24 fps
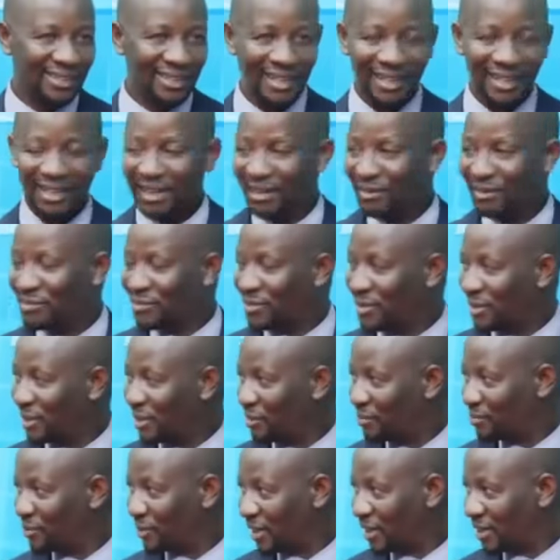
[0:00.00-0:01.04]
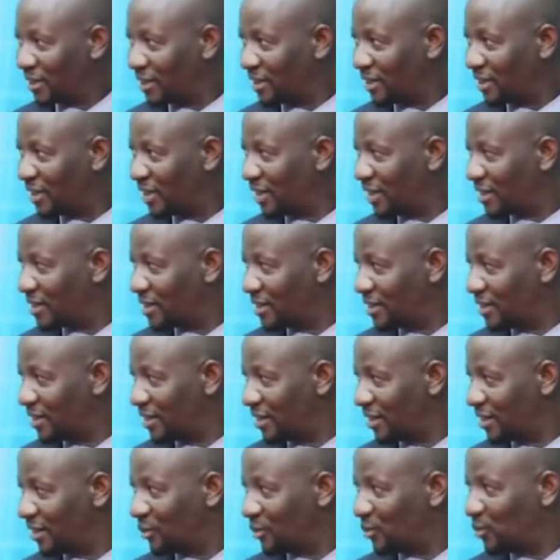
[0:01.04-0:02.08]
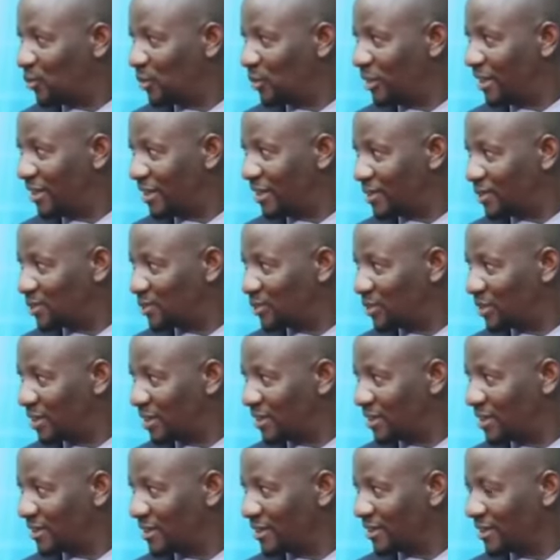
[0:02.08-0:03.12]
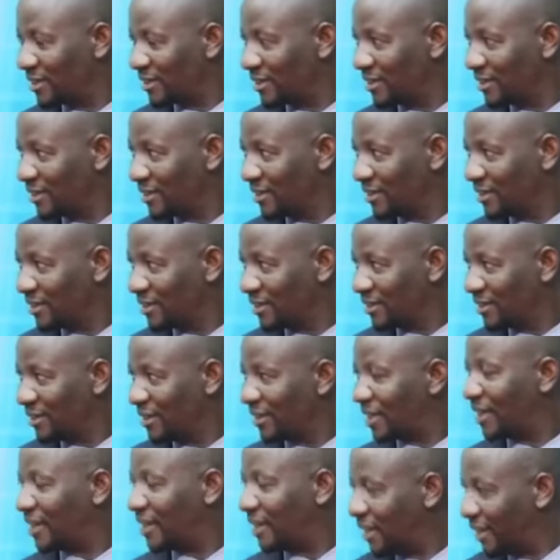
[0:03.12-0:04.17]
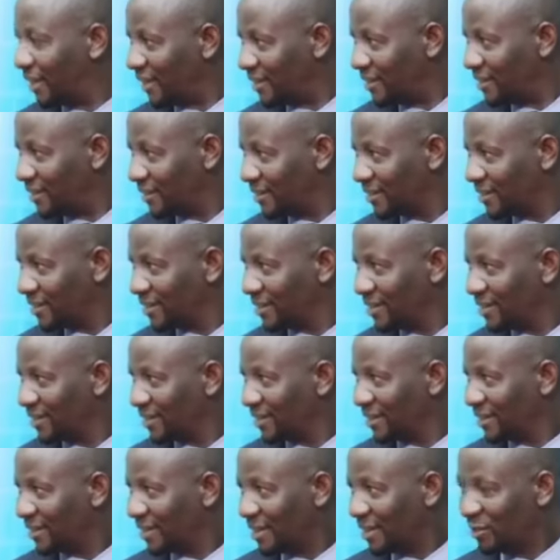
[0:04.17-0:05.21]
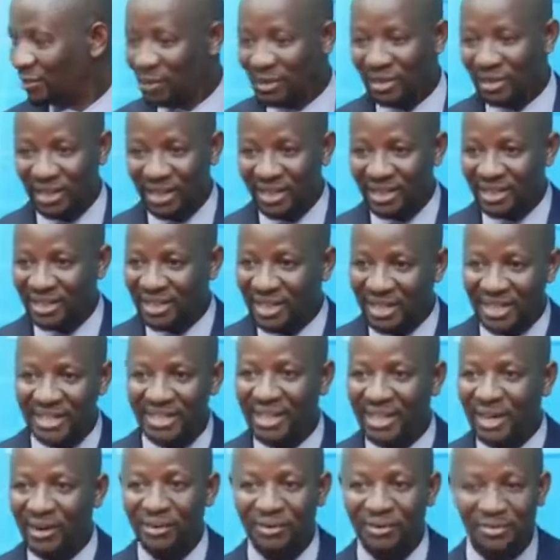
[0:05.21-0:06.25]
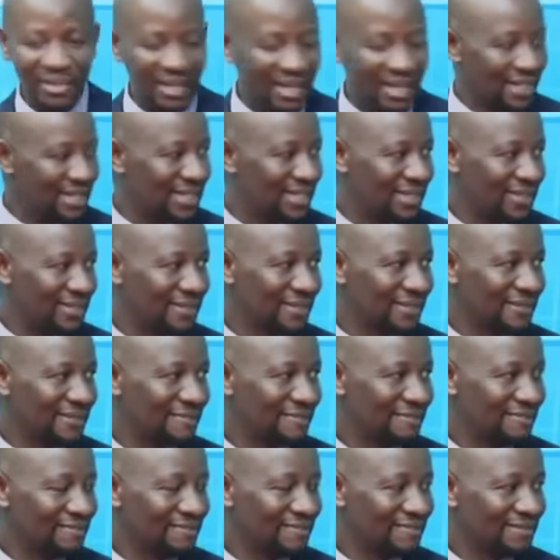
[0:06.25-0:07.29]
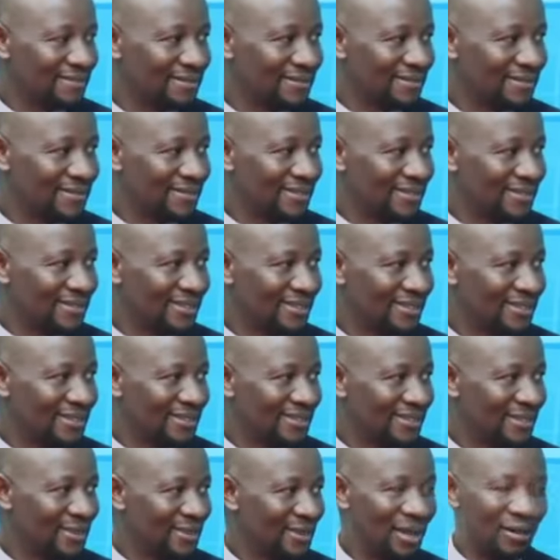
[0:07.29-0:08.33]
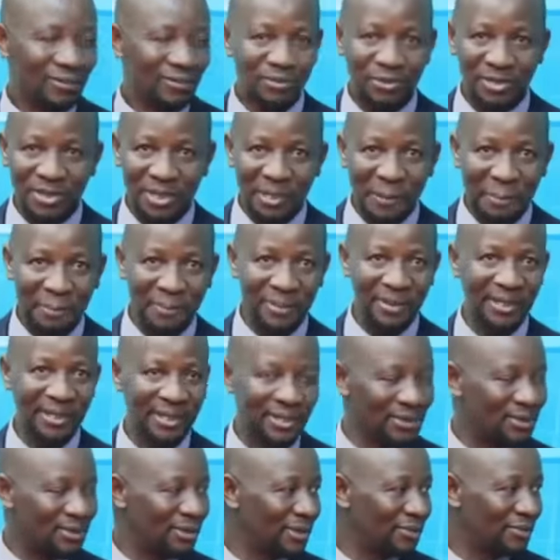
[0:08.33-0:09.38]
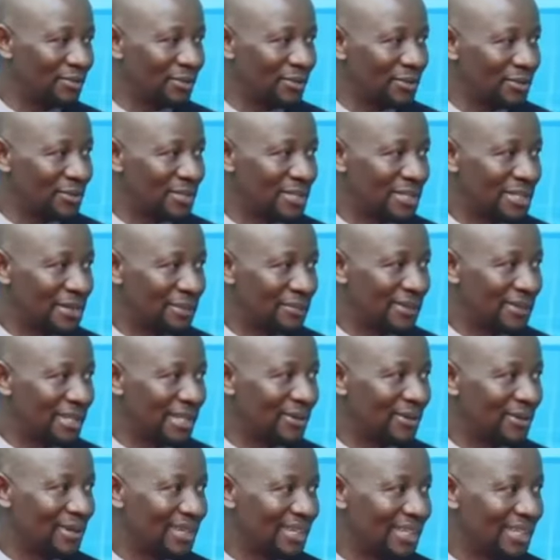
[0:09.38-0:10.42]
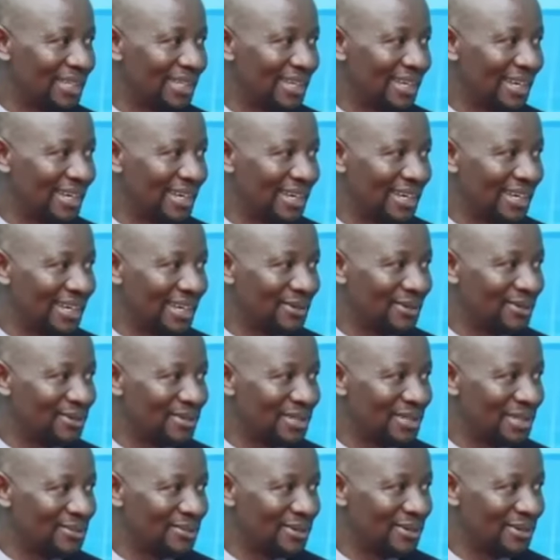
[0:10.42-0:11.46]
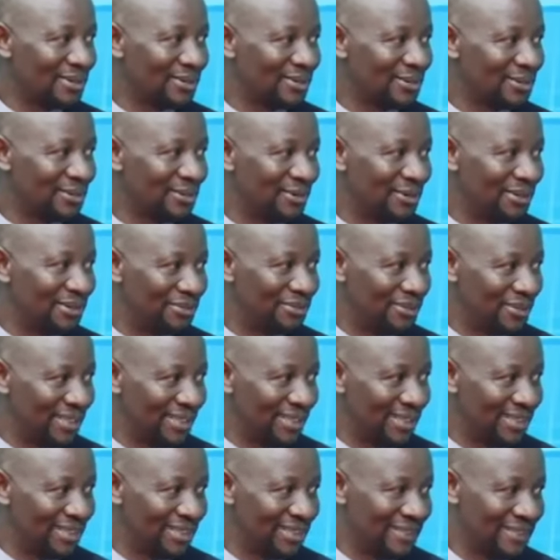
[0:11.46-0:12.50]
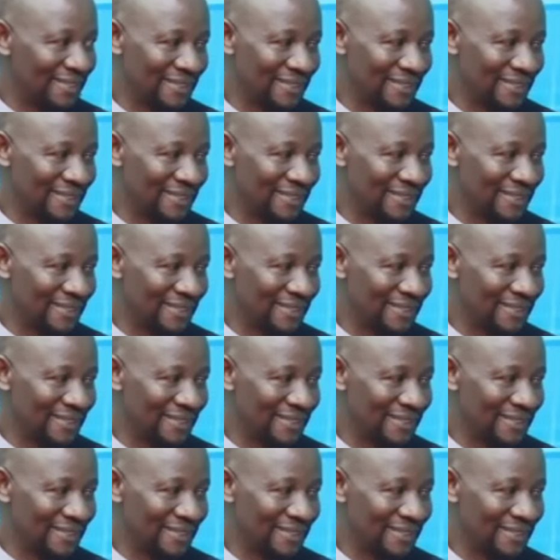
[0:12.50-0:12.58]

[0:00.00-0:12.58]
I have slept at the Tari Center 2 days to get declared, even when the results are obvious. You have to sleep there. So if you don't sleep there, one day they can announce someone who you defeated.